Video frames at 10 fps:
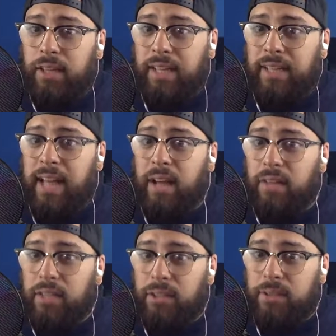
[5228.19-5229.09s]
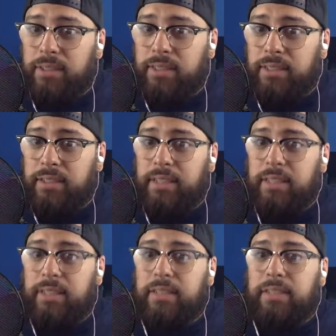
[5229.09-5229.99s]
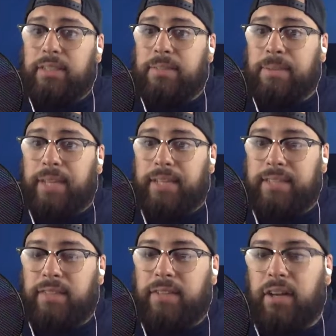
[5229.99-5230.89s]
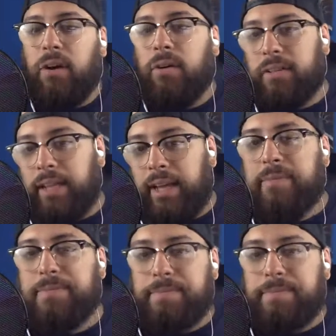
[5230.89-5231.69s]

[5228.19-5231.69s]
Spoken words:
and how they use it, the pacing of it. Oh yeah,